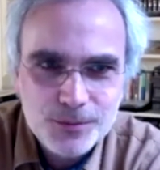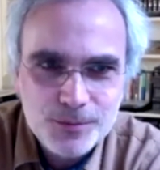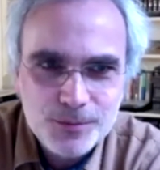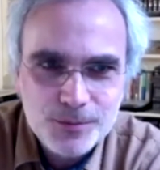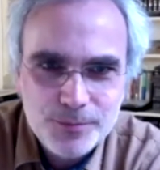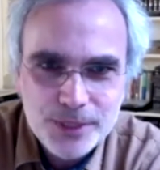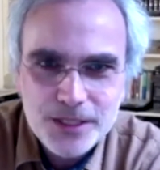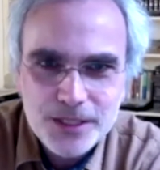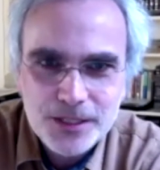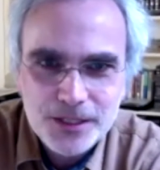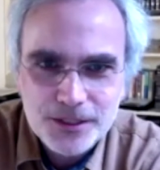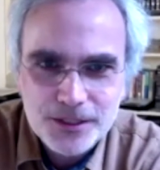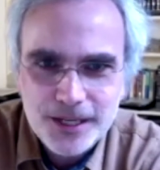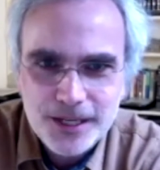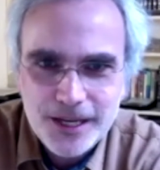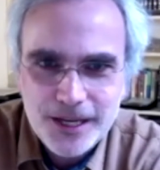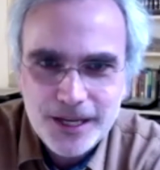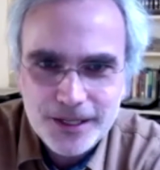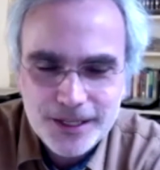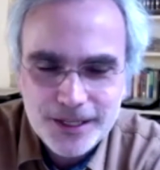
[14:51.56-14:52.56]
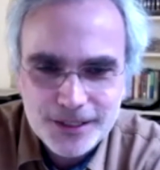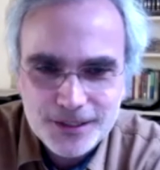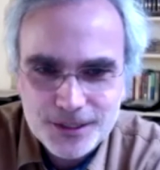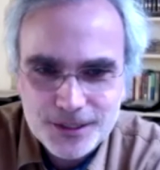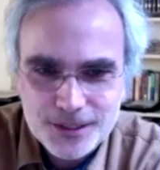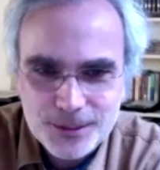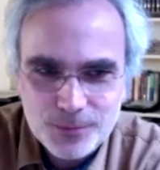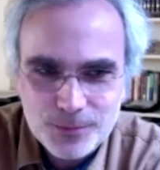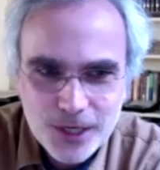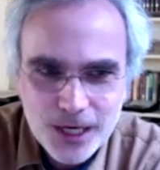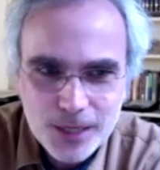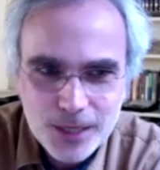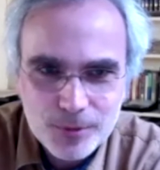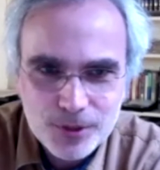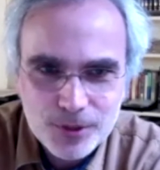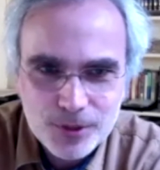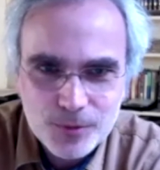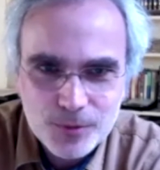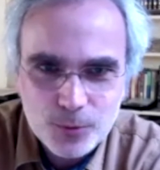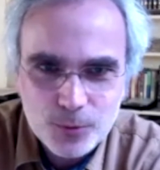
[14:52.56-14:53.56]
beating your head against some
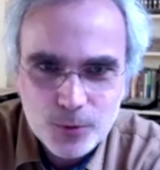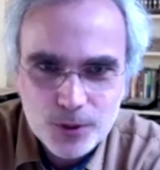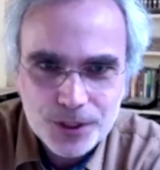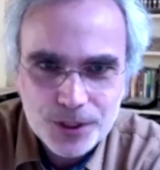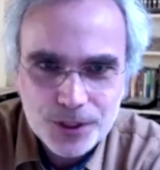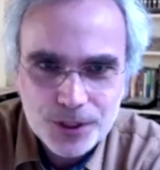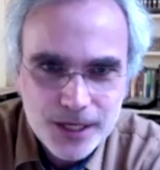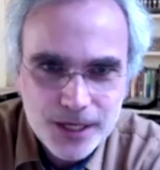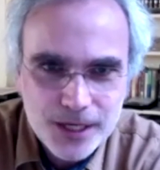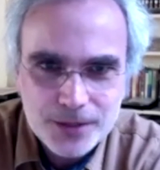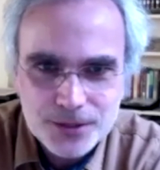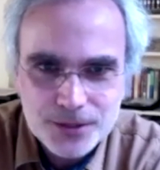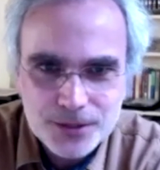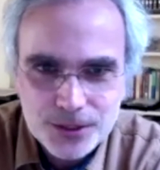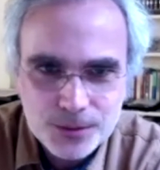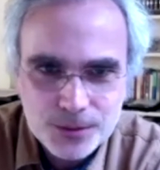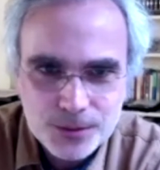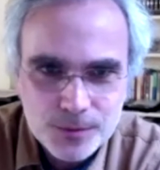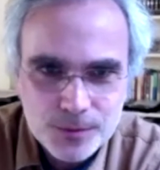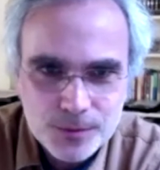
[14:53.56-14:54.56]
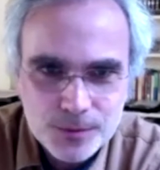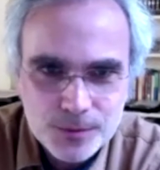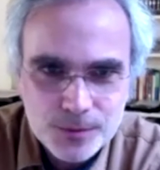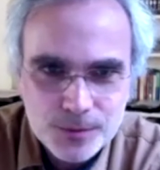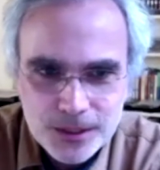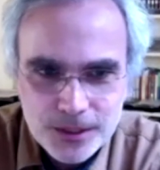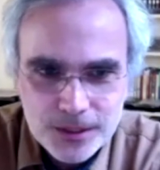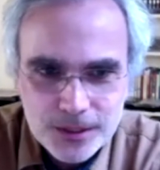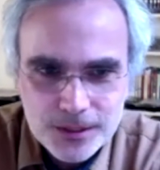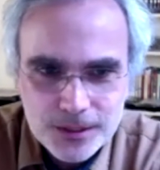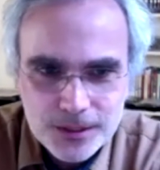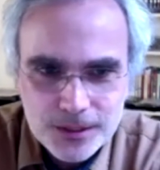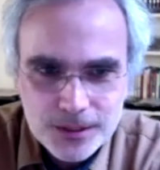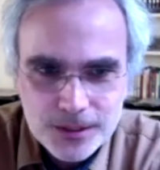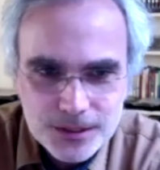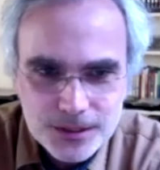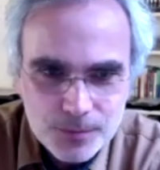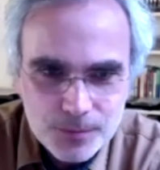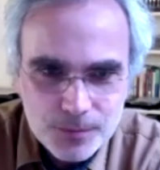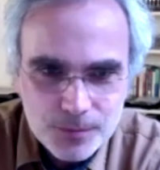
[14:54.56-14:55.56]
problem or working out some
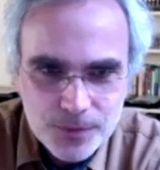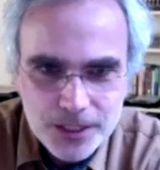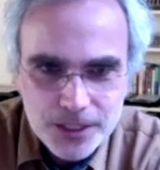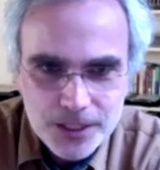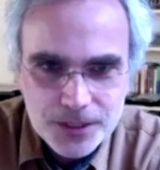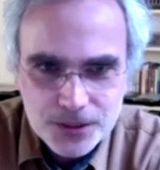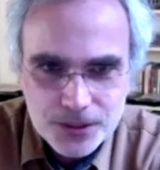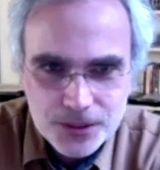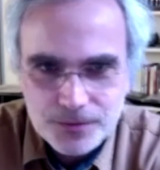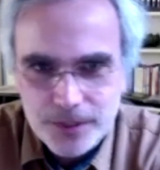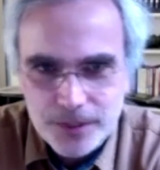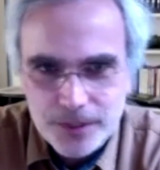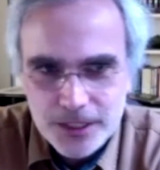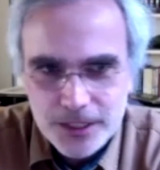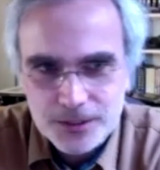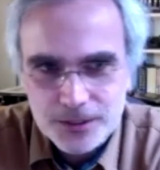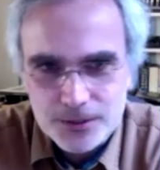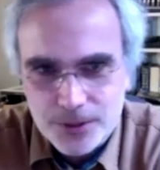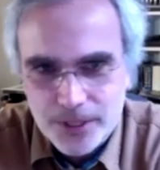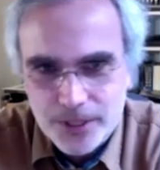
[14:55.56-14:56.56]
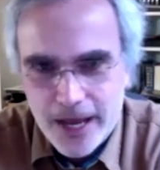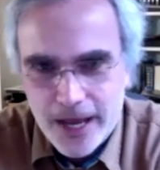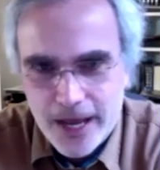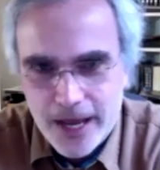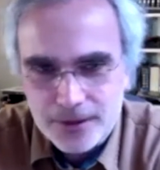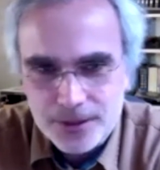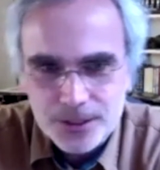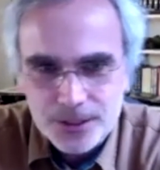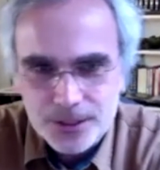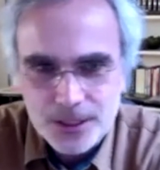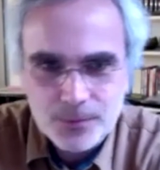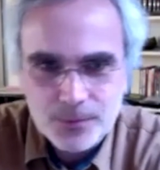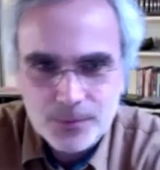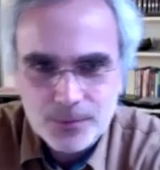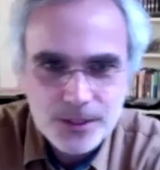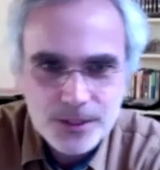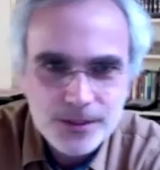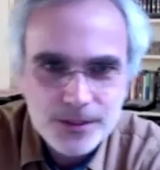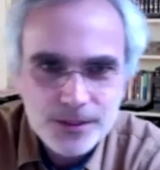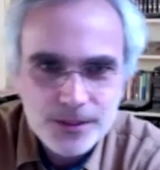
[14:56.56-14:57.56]
niche of this or that or
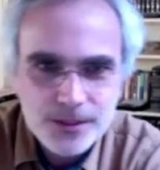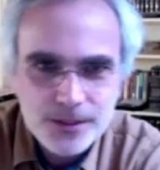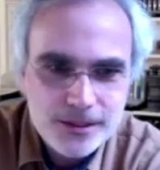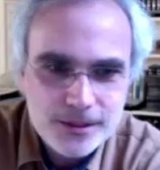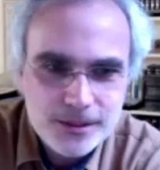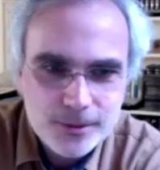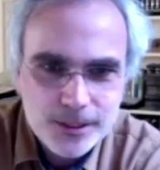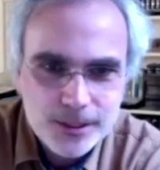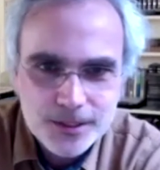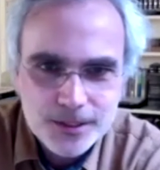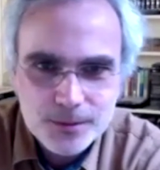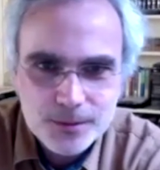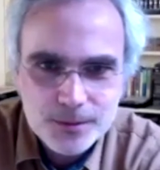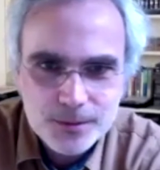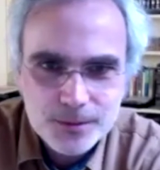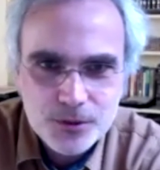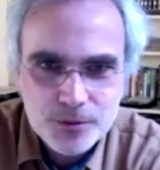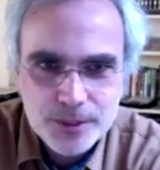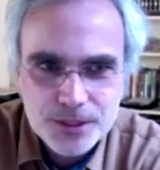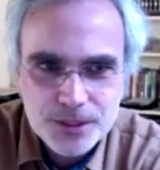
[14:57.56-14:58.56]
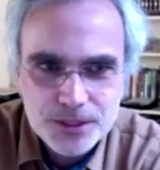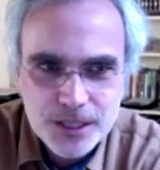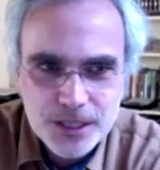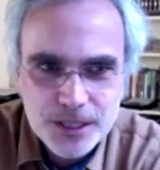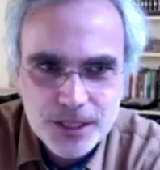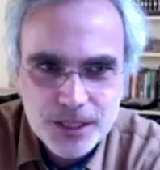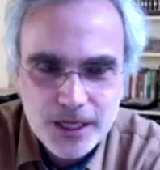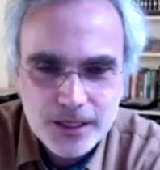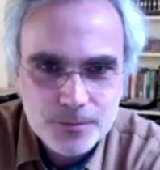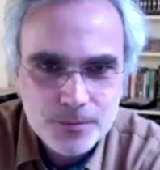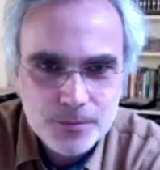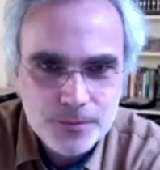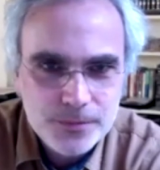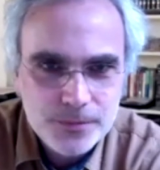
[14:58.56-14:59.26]
something, right? You're working on some human scale